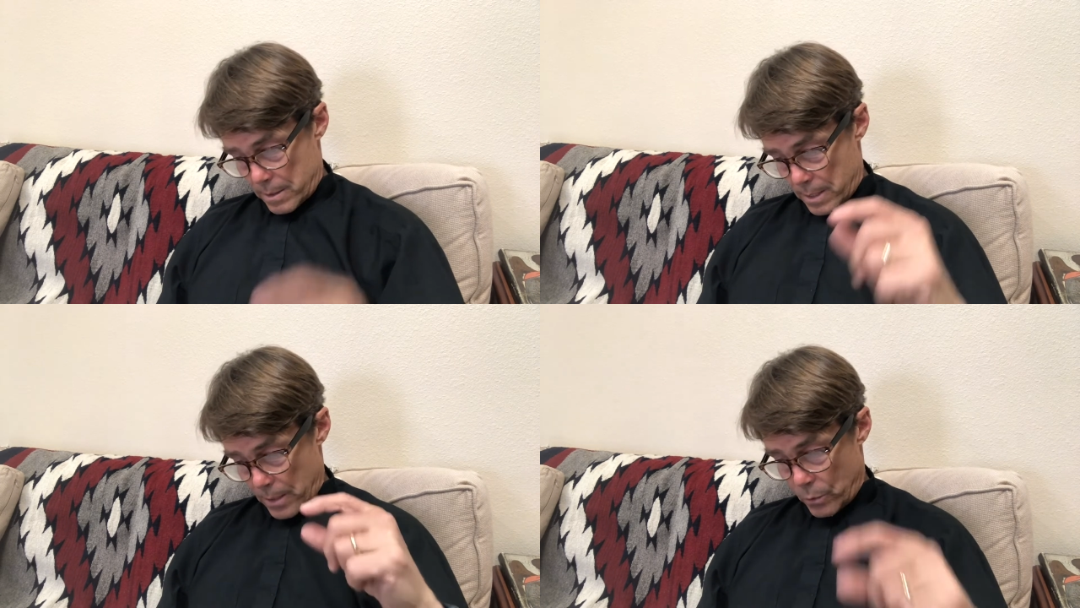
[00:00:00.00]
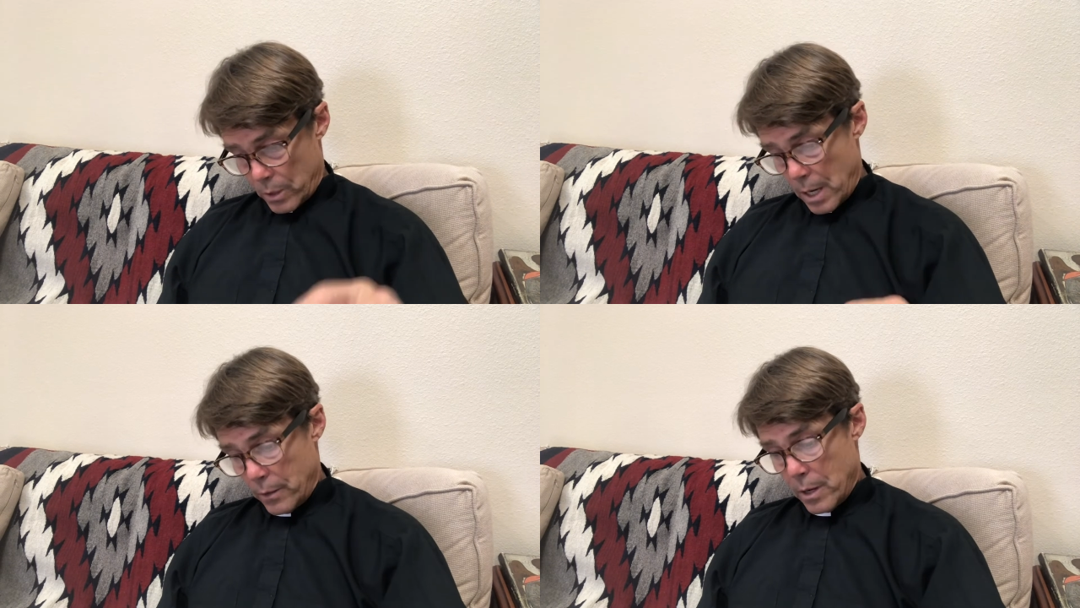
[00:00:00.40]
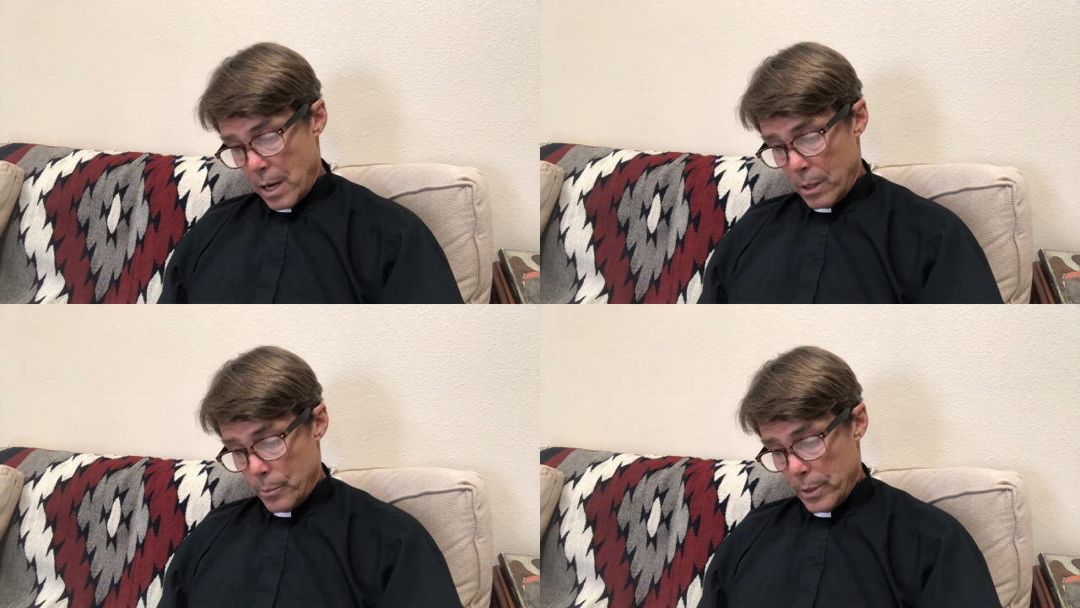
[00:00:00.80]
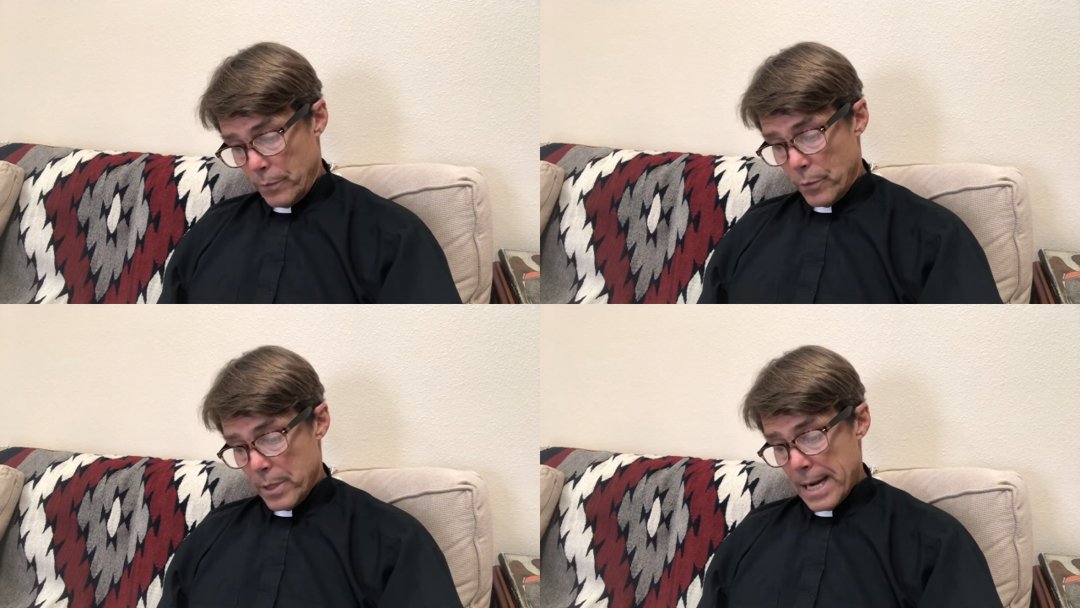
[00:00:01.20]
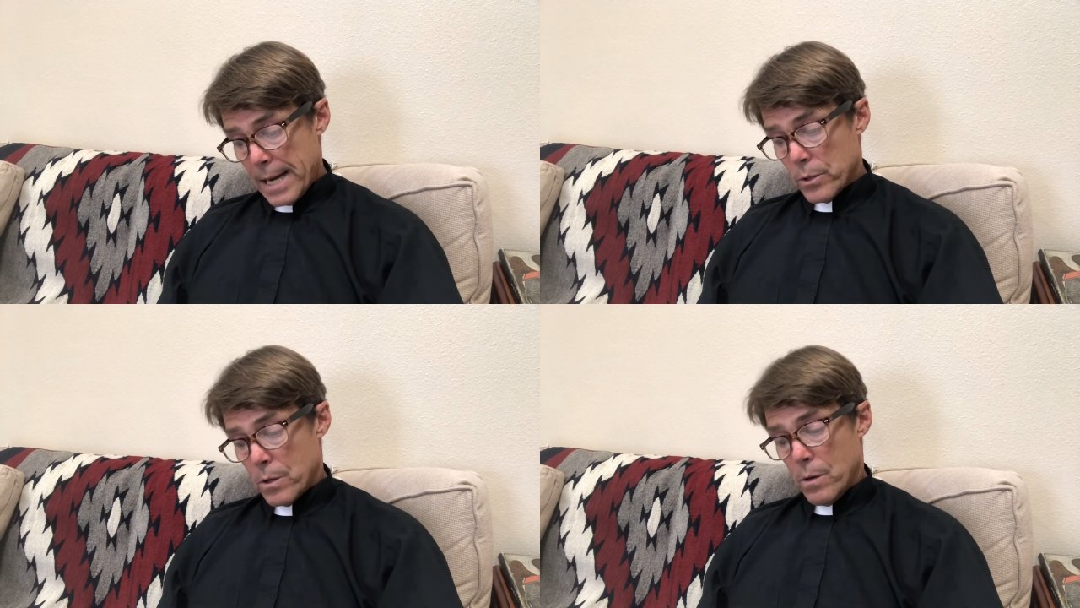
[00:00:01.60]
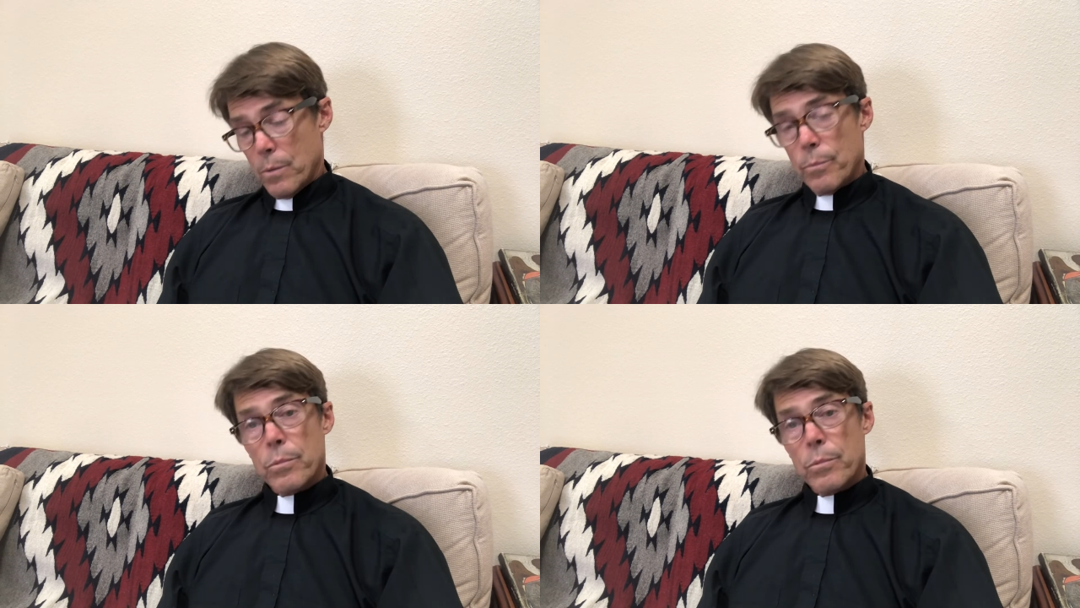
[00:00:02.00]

And there's a $100 bill for the next group.